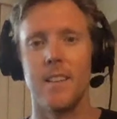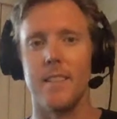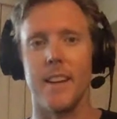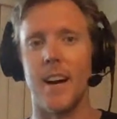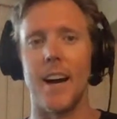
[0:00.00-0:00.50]

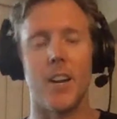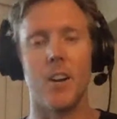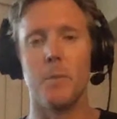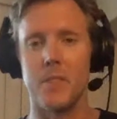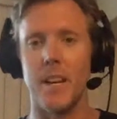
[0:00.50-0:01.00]
then I can
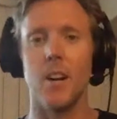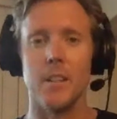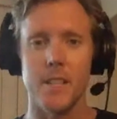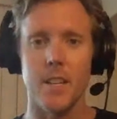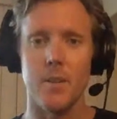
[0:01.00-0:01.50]
almost
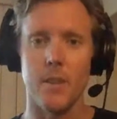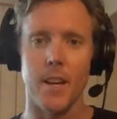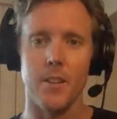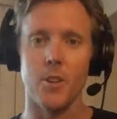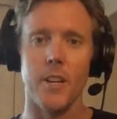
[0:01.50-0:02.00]
guarantee you
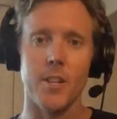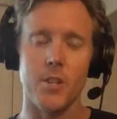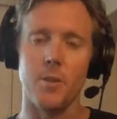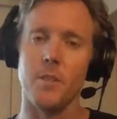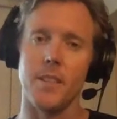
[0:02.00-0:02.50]
that your
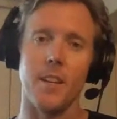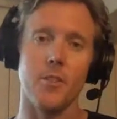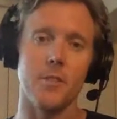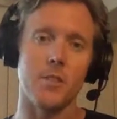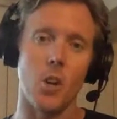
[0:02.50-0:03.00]
issue is that
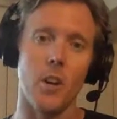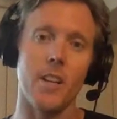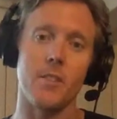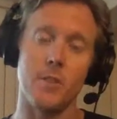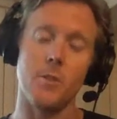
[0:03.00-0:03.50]
you're
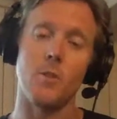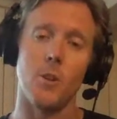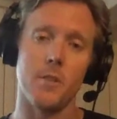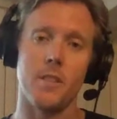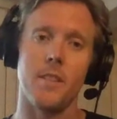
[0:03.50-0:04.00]
starting too
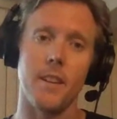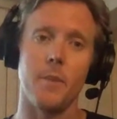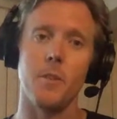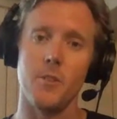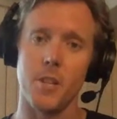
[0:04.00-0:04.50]
close to the
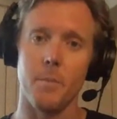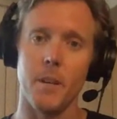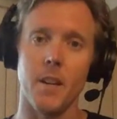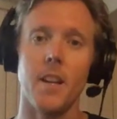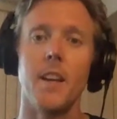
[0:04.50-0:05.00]
net when you're
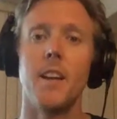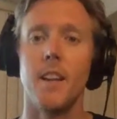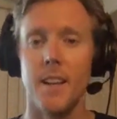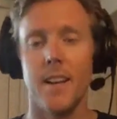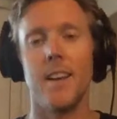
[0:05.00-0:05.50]
jumping,
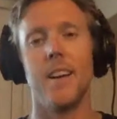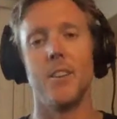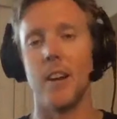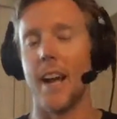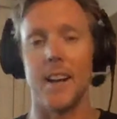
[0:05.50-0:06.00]
and
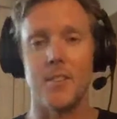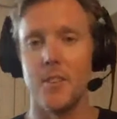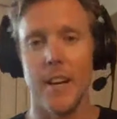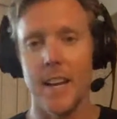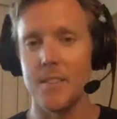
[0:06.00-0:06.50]
your
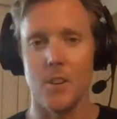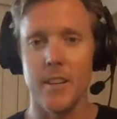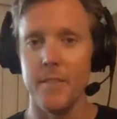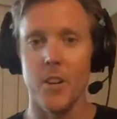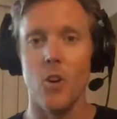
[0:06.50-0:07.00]
hands aren't
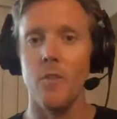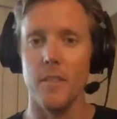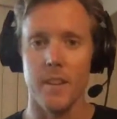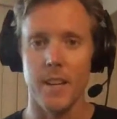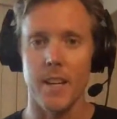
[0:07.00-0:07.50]
even over
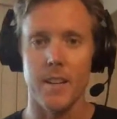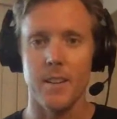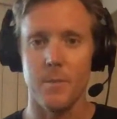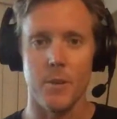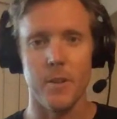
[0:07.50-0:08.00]
the net
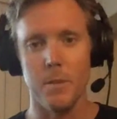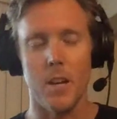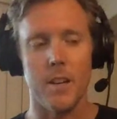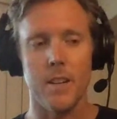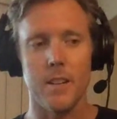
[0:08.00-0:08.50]
when you're
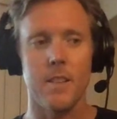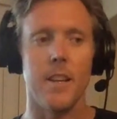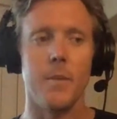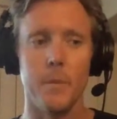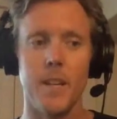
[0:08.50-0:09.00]
blocking.
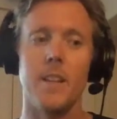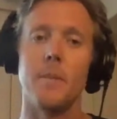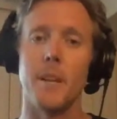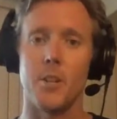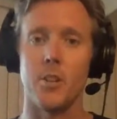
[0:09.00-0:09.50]
And we need to
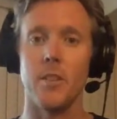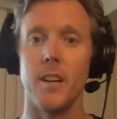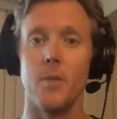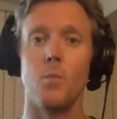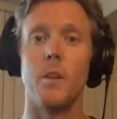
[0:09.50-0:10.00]
make sure
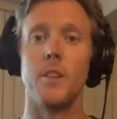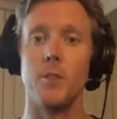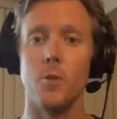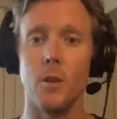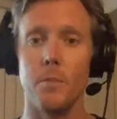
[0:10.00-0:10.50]
that when
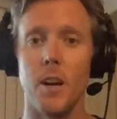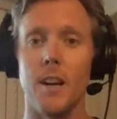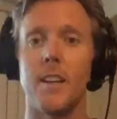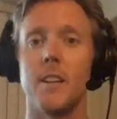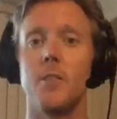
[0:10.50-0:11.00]
you are
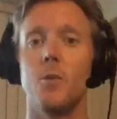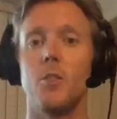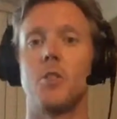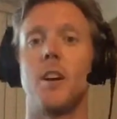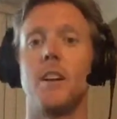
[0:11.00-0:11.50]
blocking, you are
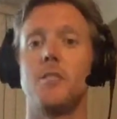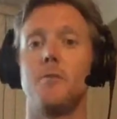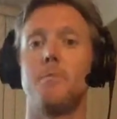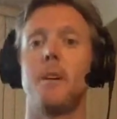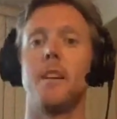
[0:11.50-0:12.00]
trying
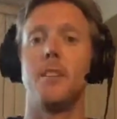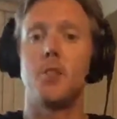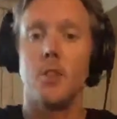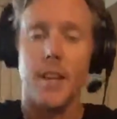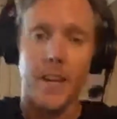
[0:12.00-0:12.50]
to
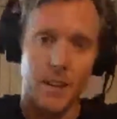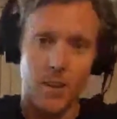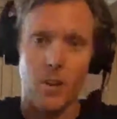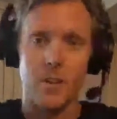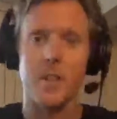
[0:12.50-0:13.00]
penetrate
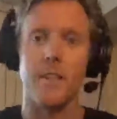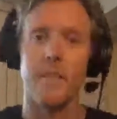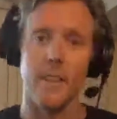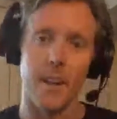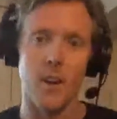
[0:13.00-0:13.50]
onto
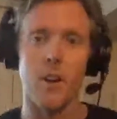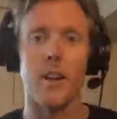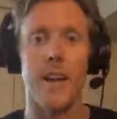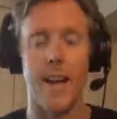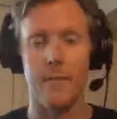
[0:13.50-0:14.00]
their
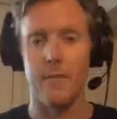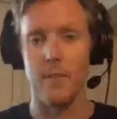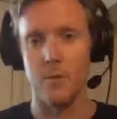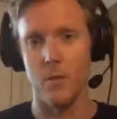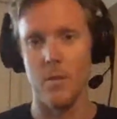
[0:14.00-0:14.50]
half of
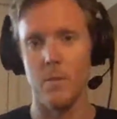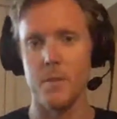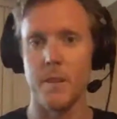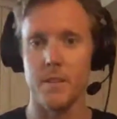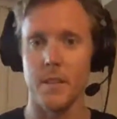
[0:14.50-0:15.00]
the court,
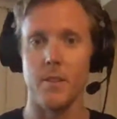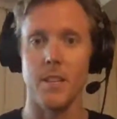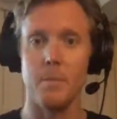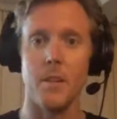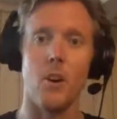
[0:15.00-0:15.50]
which means that you
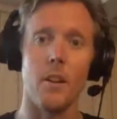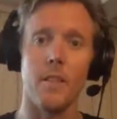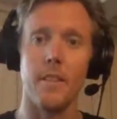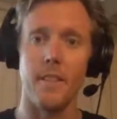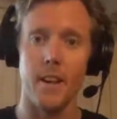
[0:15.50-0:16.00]
need to be
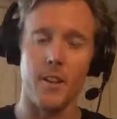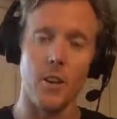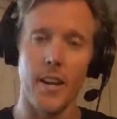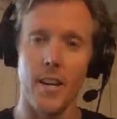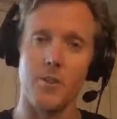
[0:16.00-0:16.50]
that
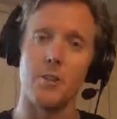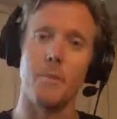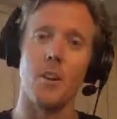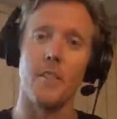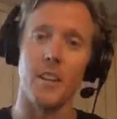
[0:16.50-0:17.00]
your hands should
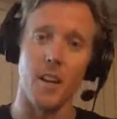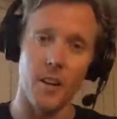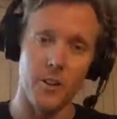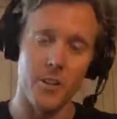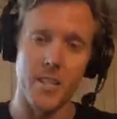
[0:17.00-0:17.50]
be on the
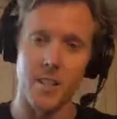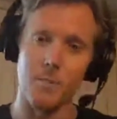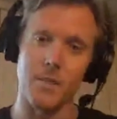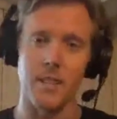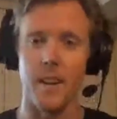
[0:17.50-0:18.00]
other
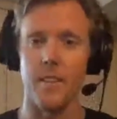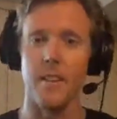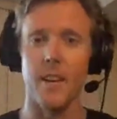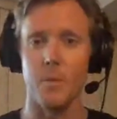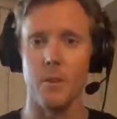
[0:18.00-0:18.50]
team's side of the
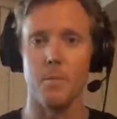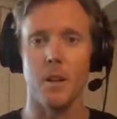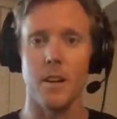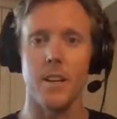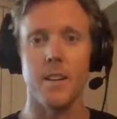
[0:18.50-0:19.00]
net when you're
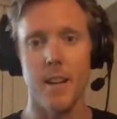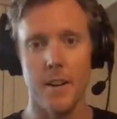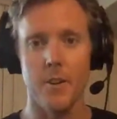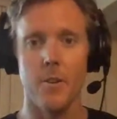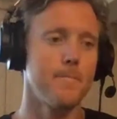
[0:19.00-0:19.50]
blocking, not your own.